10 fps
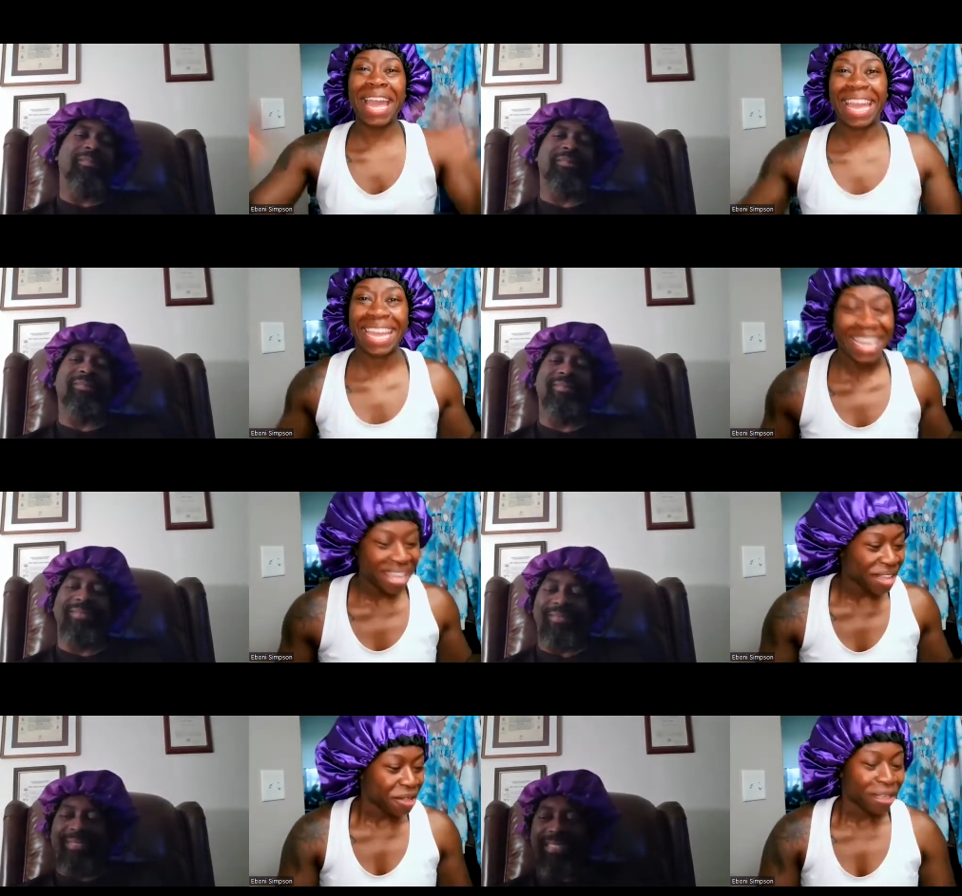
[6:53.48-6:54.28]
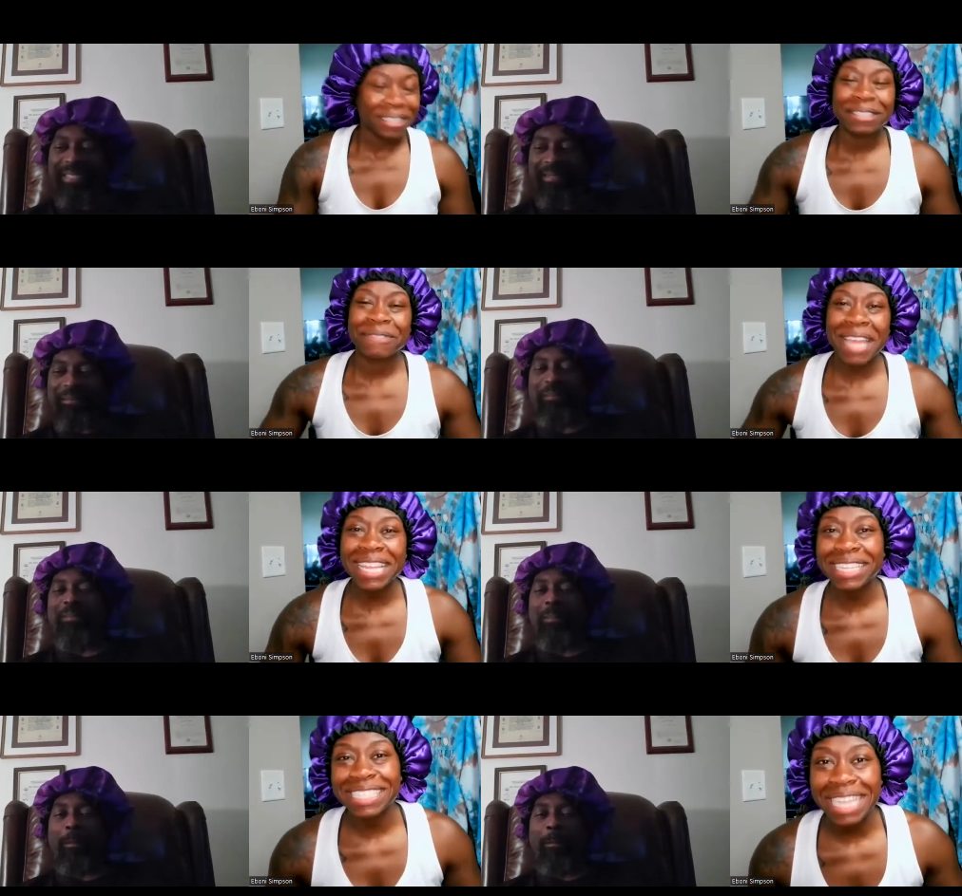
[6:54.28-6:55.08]
Speaker 1: Okay. We
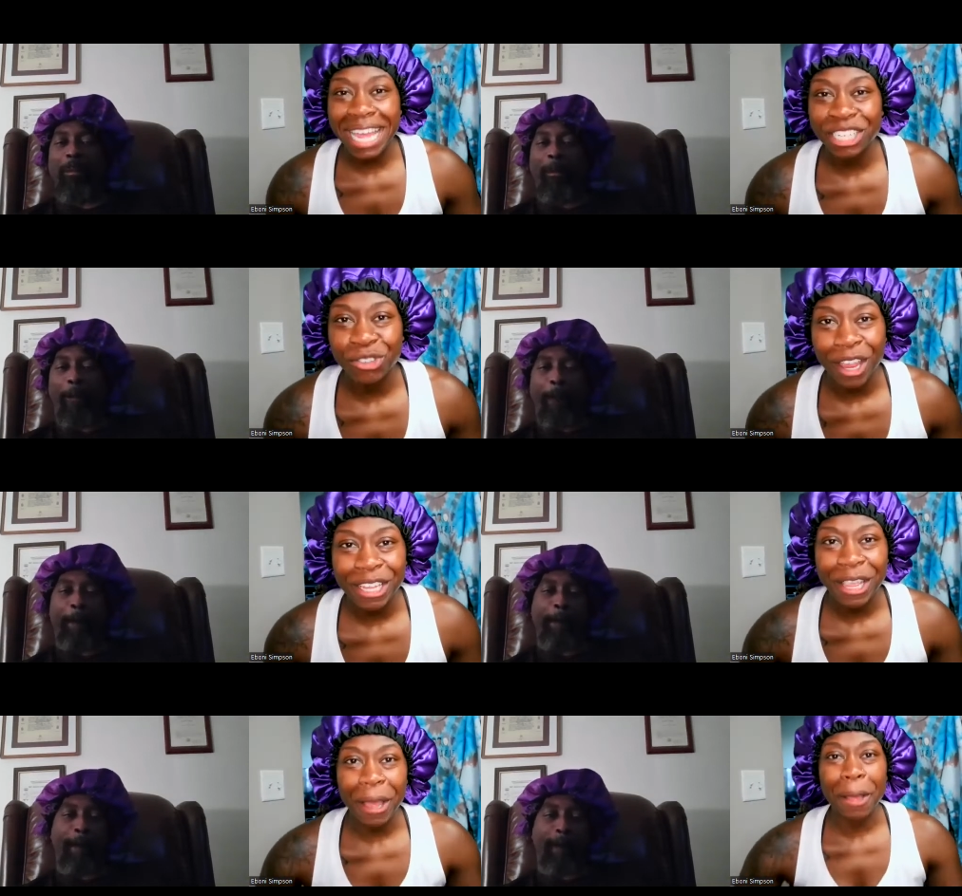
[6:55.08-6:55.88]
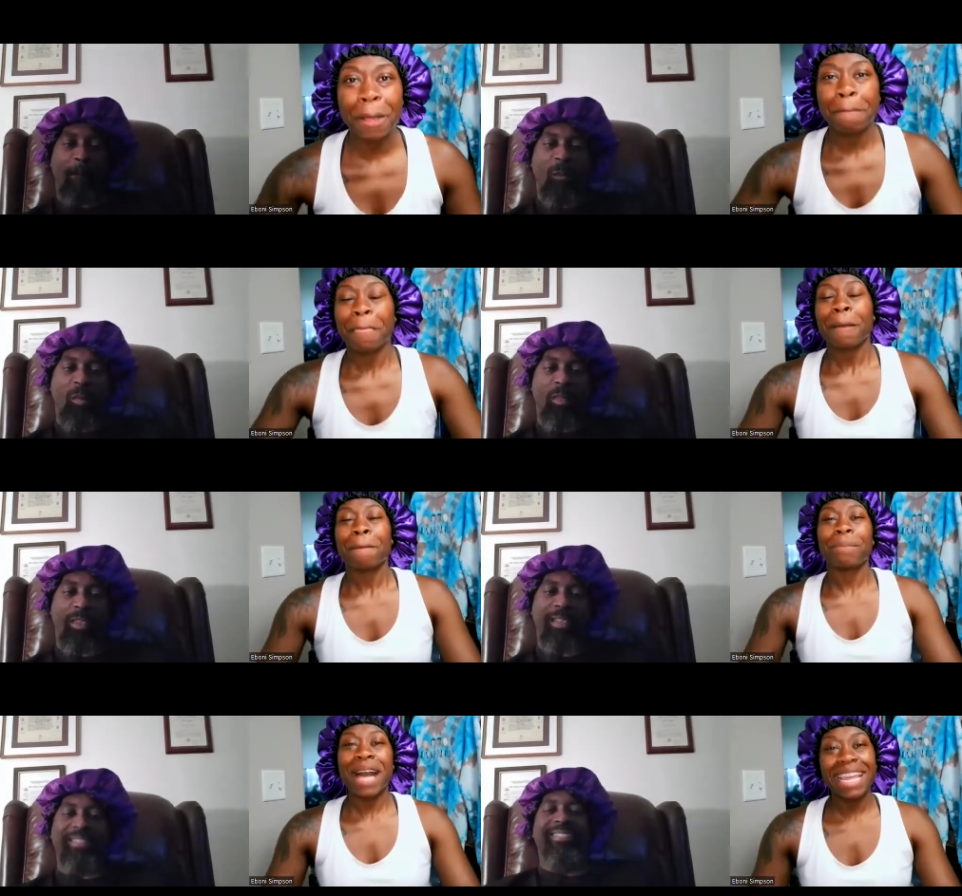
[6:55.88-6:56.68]
got a little sidetrack, y'all,
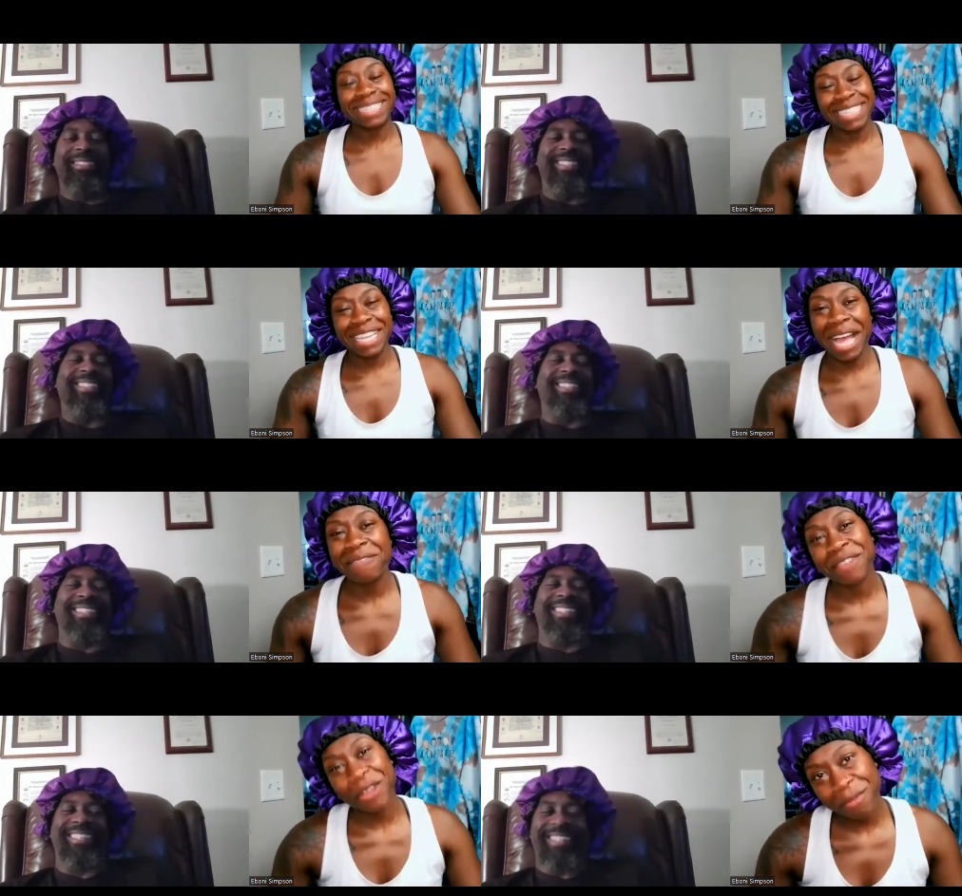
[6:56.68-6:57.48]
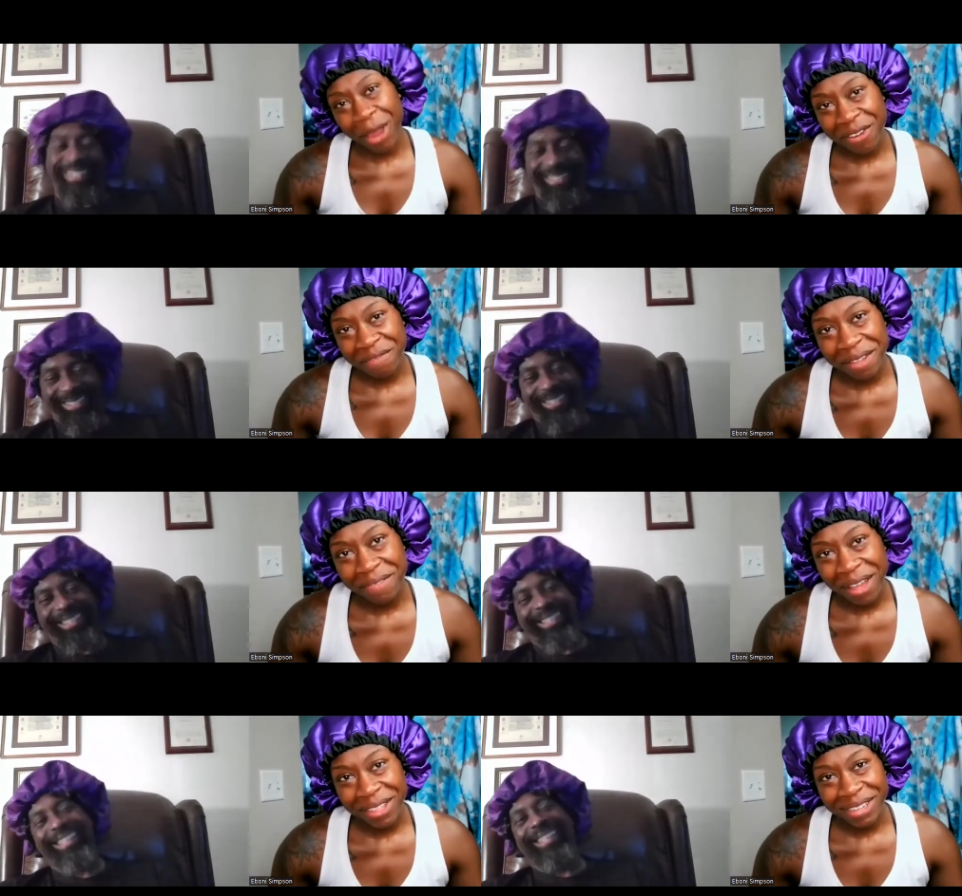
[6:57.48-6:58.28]
but I'm very proud of
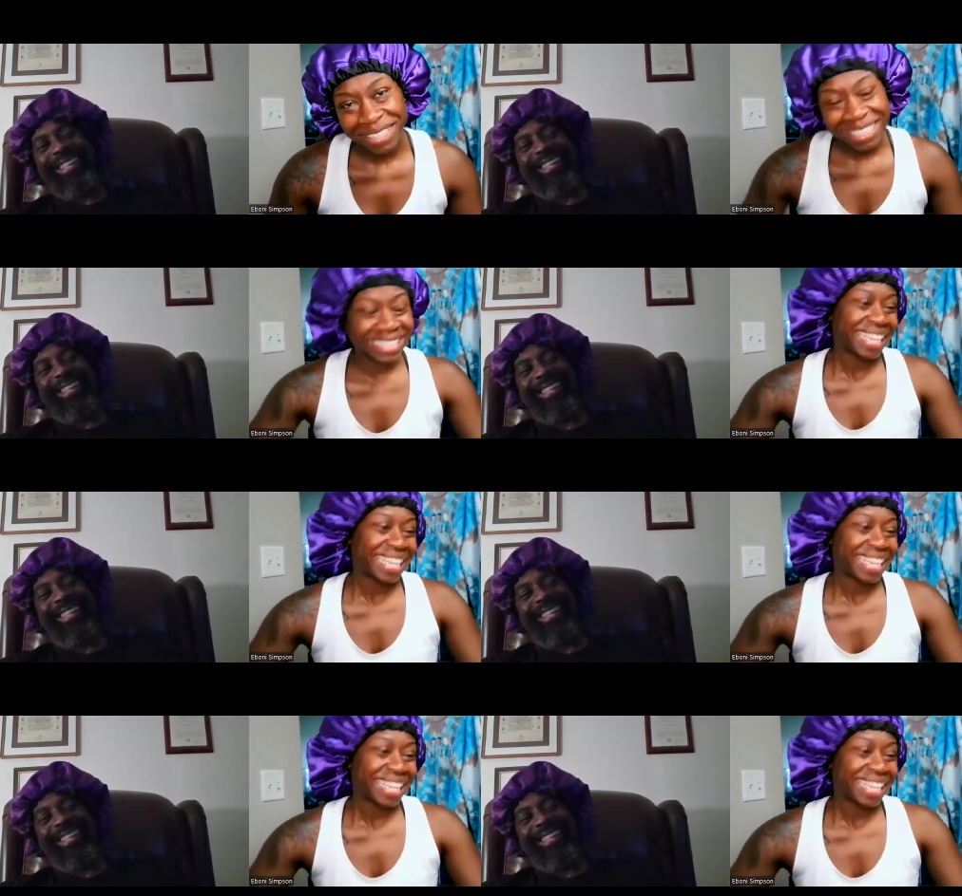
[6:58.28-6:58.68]
my father.